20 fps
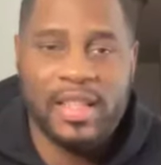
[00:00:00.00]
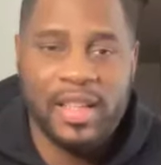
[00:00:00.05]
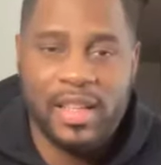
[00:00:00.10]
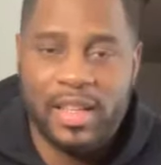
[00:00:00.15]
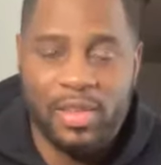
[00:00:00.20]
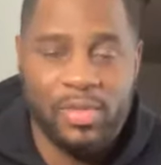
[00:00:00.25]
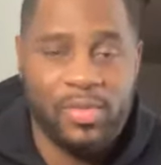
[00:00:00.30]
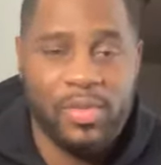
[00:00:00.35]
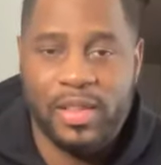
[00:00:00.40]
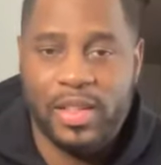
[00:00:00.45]

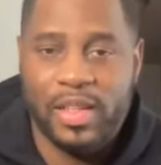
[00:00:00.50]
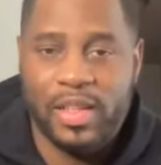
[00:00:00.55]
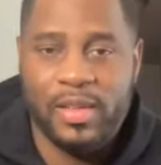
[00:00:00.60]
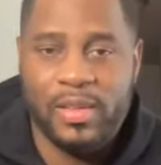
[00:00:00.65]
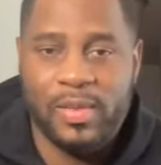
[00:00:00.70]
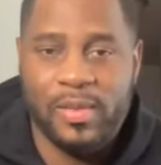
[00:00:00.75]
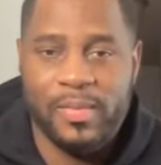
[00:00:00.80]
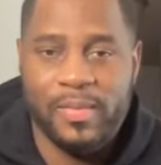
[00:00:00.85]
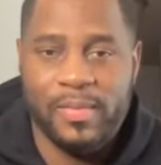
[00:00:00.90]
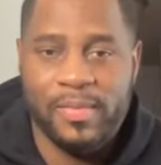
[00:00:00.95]
telling you what to
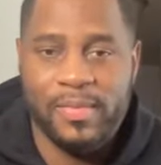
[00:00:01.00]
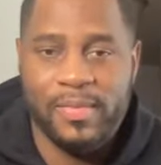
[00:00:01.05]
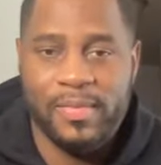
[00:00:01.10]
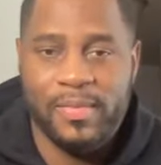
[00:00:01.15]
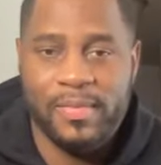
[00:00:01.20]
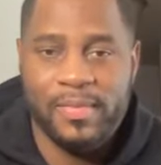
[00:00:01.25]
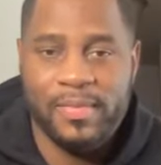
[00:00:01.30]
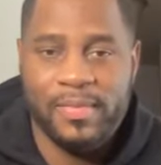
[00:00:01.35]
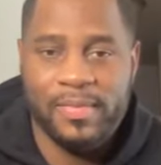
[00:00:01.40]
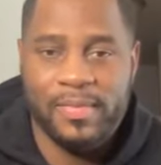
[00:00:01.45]
do.
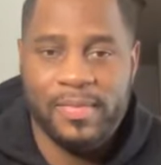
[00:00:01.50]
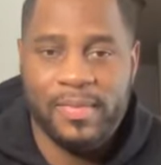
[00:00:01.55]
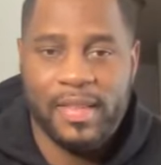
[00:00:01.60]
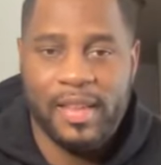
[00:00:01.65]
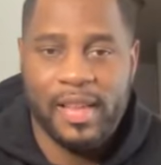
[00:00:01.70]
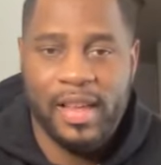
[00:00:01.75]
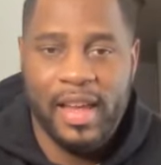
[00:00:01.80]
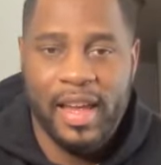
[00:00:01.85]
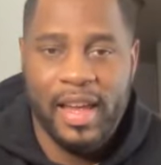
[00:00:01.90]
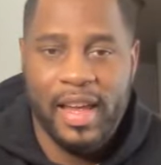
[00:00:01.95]

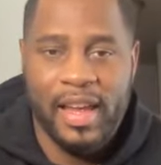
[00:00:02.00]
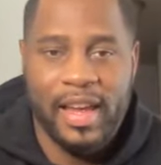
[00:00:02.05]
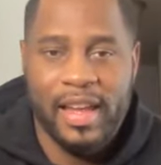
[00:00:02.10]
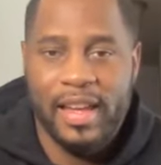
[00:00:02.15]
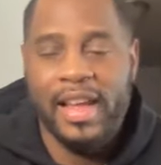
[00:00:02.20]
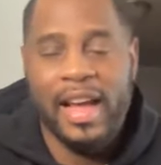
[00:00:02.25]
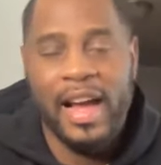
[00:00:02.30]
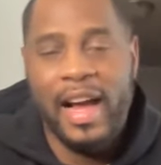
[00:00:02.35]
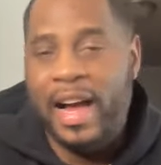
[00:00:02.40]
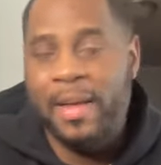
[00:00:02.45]

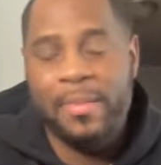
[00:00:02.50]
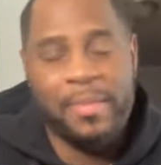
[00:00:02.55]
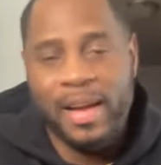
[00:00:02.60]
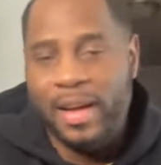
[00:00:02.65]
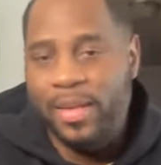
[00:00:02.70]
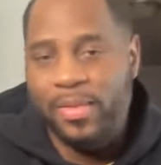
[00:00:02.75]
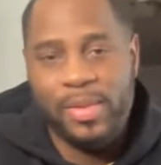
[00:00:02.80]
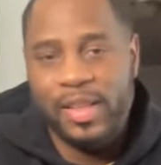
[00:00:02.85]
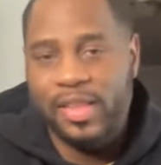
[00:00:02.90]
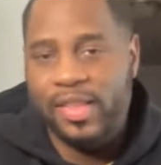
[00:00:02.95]
And I'm
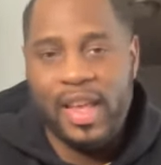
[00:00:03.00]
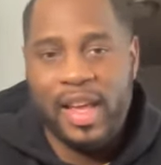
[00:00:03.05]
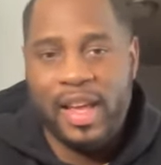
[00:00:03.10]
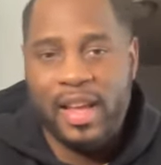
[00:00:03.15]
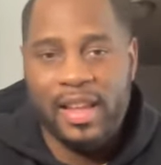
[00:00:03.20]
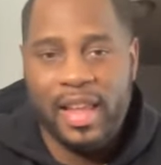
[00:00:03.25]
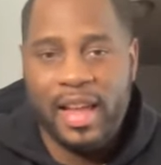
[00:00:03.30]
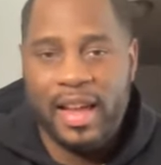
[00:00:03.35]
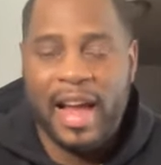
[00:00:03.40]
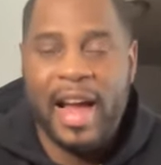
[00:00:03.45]
not with
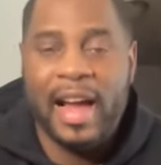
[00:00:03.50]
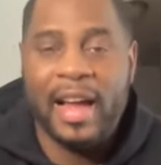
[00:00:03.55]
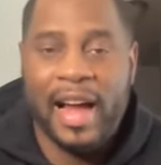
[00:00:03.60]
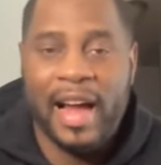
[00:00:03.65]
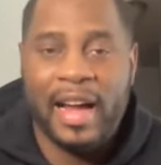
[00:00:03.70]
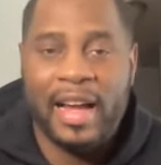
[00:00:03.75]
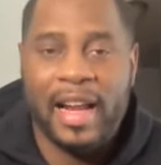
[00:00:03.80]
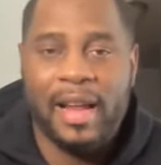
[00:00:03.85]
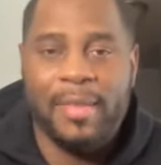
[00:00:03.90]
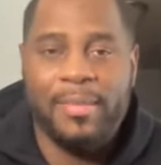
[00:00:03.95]
that. Like,
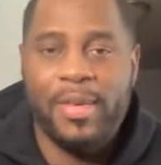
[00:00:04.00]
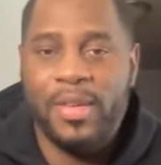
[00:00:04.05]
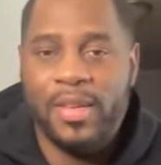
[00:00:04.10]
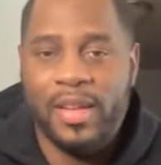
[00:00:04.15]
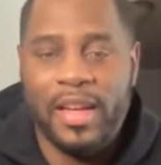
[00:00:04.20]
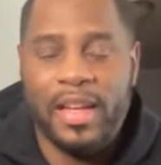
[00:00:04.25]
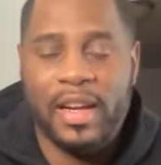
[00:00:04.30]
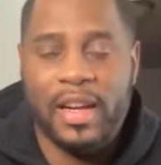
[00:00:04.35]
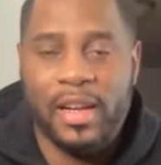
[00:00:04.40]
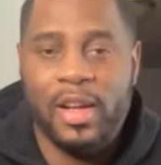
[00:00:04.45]
I gotta be able
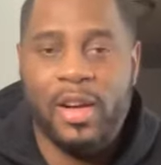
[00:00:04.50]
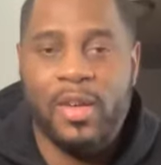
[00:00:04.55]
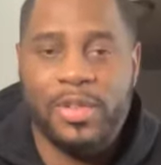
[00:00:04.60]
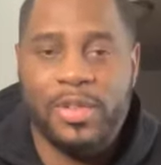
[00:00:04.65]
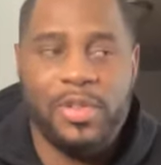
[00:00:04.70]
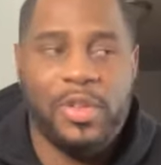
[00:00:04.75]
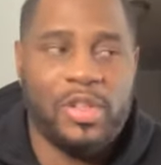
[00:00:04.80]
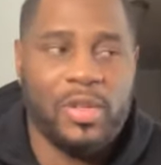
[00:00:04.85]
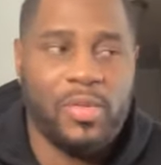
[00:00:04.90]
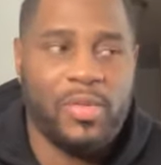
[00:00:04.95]
to get along
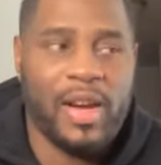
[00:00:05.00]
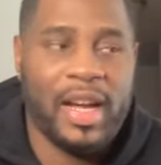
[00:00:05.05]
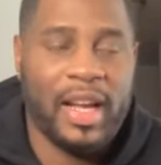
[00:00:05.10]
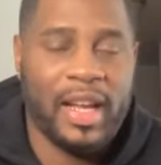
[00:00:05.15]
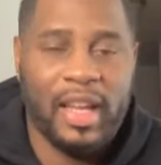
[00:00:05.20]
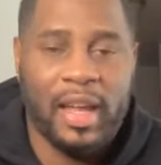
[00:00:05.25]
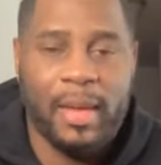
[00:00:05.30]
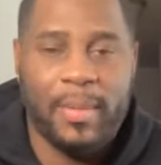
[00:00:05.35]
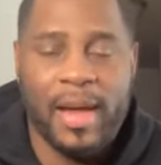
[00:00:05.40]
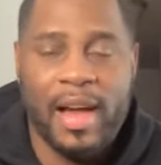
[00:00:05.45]
with you to where I
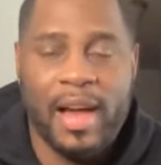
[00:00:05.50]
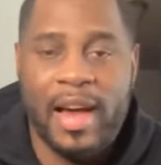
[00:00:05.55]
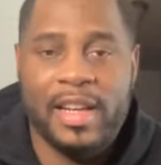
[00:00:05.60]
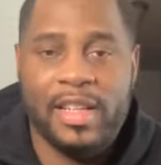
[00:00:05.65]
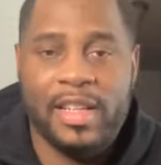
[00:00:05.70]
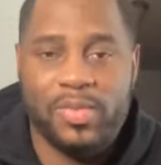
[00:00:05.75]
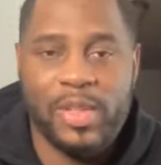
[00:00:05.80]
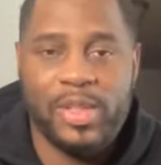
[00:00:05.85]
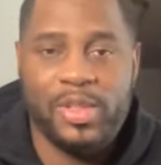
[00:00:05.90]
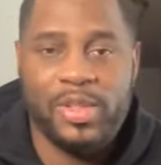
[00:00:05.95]
can keep it
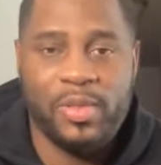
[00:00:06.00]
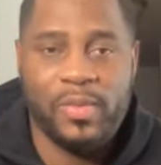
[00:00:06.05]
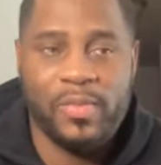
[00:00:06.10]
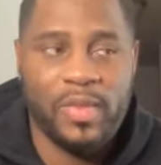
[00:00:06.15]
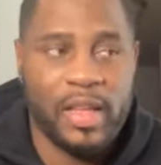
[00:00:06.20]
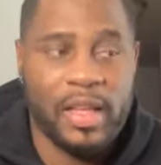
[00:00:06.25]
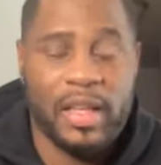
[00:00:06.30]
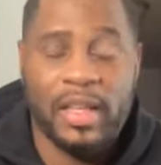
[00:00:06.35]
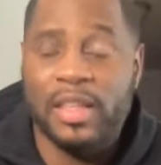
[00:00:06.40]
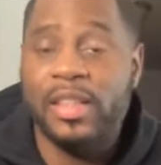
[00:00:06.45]
honest with
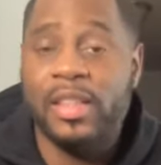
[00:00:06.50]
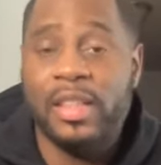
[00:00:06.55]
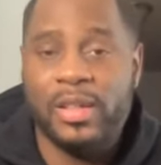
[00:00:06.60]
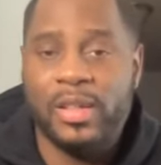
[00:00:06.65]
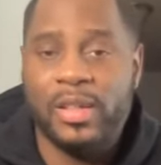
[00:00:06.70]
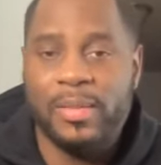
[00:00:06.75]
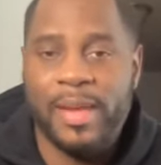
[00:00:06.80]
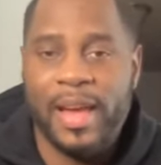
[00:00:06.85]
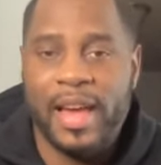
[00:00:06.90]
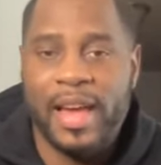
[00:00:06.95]
you, good
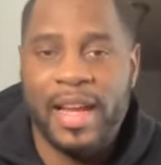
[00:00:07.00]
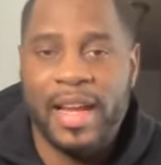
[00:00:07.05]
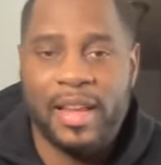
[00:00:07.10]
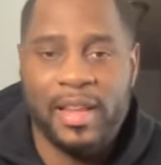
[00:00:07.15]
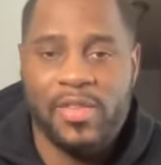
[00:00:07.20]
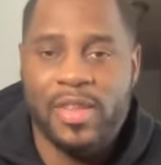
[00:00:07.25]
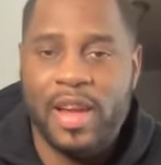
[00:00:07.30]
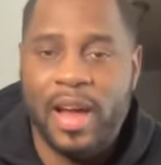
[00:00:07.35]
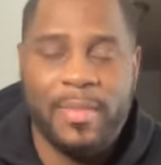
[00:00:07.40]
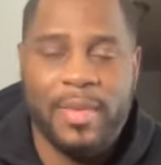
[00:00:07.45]
or bad,
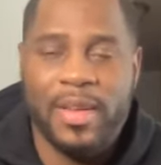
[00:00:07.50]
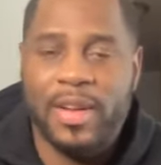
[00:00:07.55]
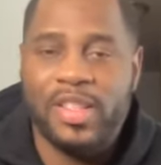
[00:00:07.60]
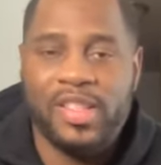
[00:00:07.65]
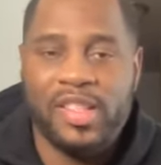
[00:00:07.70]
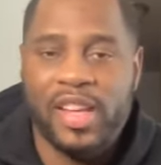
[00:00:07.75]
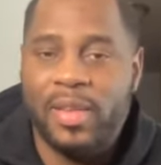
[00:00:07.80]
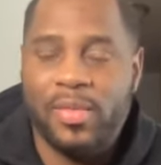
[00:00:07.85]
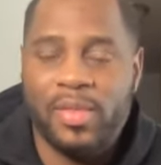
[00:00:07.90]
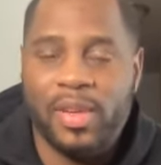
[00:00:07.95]
and you gotta be able
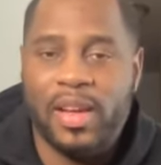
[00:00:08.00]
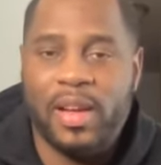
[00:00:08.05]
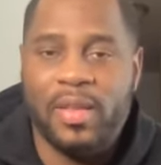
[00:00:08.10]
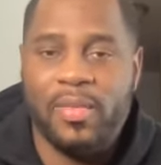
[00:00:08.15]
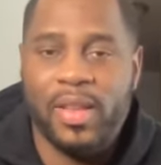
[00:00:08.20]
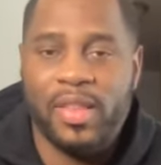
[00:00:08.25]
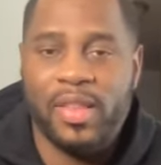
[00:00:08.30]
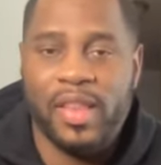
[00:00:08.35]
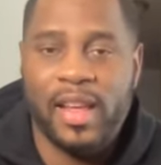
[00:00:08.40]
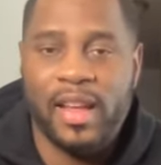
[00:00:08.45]
to take what
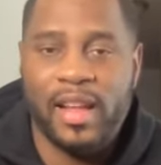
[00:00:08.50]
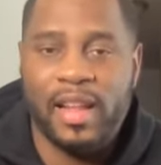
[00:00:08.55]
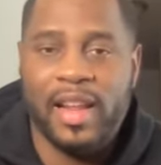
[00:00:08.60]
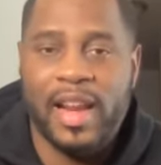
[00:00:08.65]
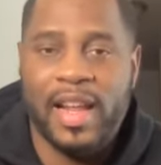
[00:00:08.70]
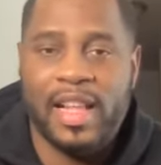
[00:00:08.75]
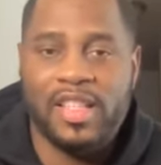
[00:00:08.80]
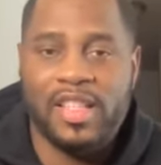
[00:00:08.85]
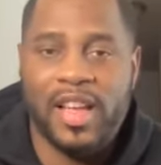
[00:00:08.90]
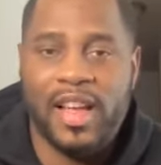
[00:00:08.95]
come with that. A
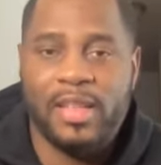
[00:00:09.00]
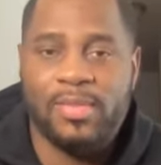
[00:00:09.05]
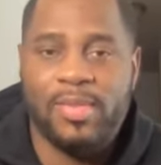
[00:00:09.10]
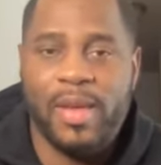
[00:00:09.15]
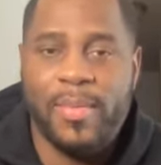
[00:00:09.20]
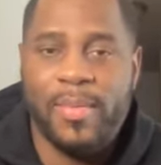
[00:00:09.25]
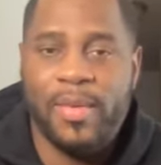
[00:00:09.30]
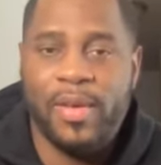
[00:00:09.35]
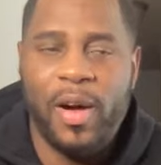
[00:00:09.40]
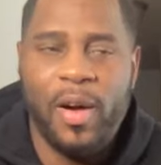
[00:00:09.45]
lot of times
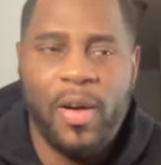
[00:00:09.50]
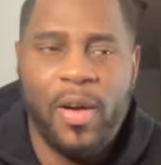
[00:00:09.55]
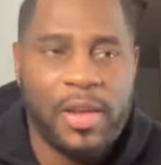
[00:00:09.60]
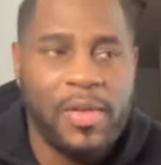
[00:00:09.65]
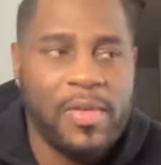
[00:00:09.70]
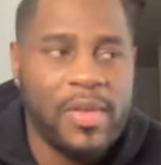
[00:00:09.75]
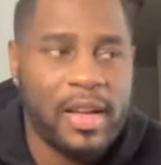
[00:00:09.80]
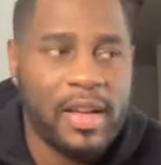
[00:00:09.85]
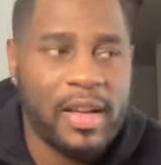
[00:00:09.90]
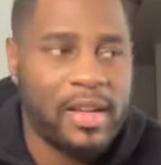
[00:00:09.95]
people, oh,
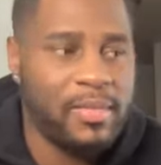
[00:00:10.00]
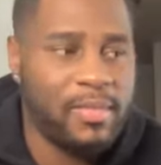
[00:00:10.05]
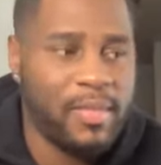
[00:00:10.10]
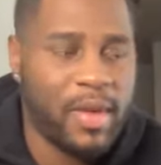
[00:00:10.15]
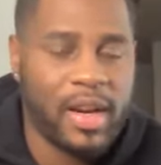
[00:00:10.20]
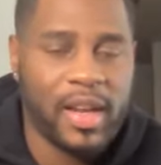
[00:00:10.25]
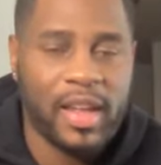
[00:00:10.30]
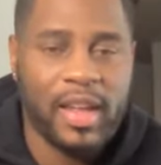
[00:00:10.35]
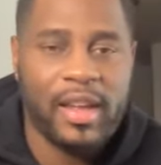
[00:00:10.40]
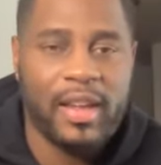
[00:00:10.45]
you in a good
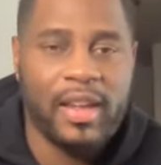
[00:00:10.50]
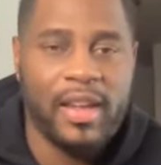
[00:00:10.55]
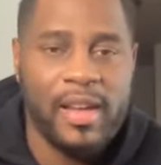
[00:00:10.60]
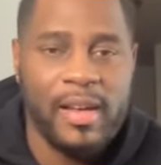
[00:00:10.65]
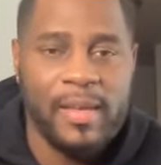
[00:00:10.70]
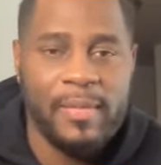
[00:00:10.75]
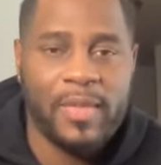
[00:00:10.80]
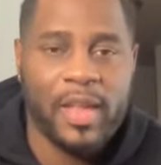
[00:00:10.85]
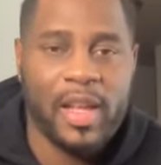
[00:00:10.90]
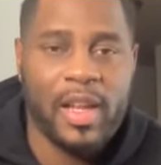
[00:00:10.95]
market,
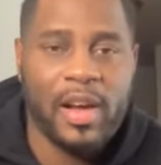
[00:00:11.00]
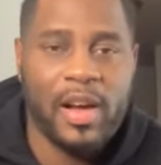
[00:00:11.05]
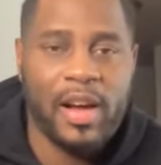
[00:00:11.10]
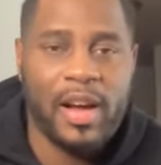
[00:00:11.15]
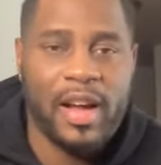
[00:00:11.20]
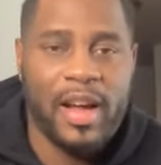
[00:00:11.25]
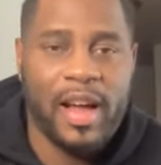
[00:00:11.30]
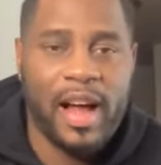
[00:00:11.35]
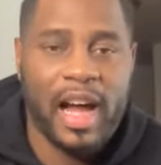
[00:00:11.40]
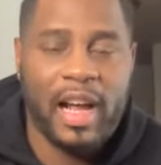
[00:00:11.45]

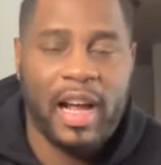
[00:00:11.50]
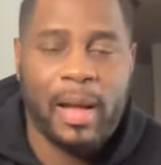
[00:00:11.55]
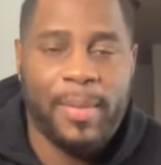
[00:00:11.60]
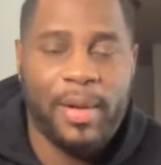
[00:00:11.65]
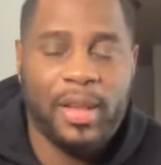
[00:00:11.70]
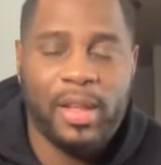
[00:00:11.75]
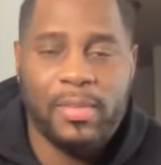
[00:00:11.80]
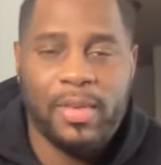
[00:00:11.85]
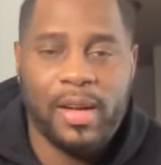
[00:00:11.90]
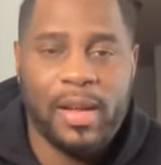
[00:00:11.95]
I could
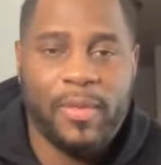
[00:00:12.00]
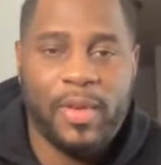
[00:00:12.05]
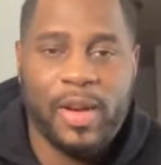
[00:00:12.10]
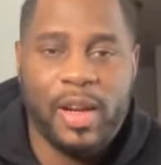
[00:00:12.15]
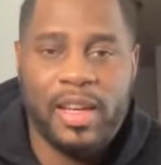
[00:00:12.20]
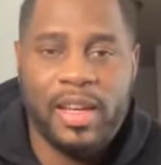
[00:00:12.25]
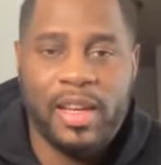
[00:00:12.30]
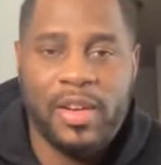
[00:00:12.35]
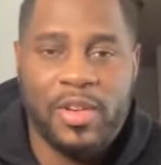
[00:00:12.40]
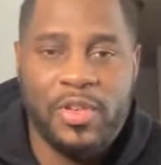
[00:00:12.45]
put the money for
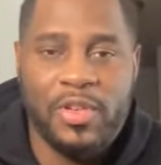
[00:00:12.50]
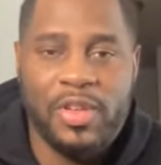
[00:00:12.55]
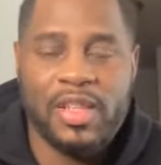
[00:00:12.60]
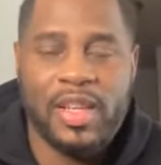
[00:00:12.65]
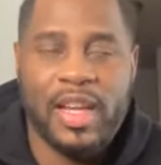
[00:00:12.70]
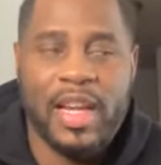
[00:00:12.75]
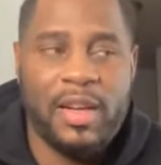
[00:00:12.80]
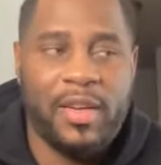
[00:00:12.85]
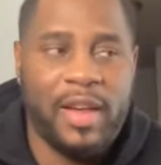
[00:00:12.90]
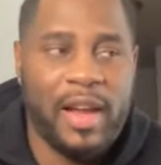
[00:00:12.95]
the deal. You
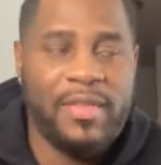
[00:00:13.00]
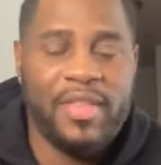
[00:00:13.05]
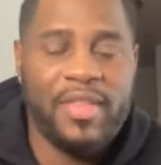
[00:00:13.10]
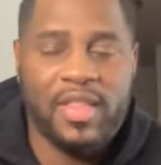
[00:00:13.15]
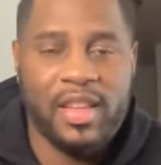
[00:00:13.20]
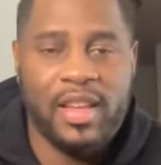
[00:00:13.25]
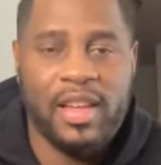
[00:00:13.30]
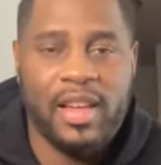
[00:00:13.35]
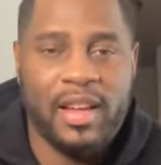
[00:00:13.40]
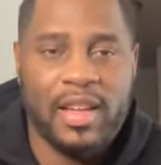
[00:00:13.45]
just handle
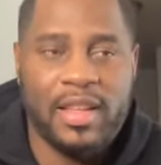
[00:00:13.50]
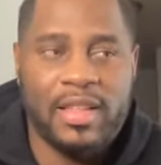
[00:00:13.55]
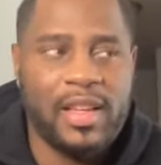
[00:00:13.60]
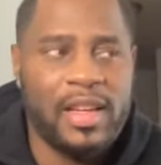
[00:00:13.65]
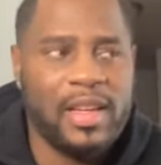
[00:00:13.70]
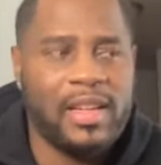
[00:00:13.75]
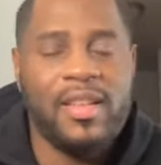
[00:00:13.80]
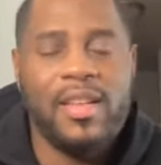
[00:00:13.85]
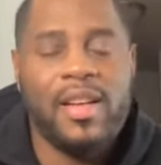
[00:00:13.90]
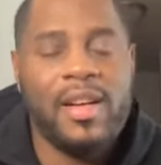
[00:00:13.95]
everything. It's
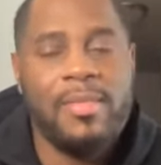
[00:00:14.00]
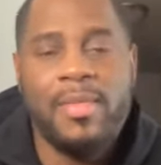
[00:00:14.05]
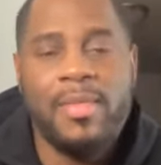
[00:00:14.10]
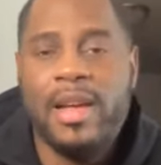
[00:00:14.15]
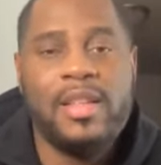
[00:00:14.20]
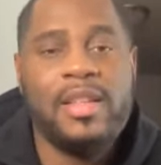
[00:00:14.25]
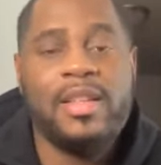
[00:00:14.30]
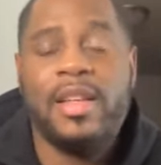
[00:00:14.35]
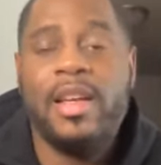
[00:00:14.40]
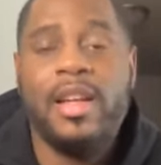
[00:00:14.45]
like, no, I'm
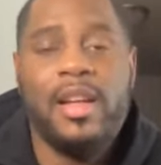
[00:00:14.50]
not just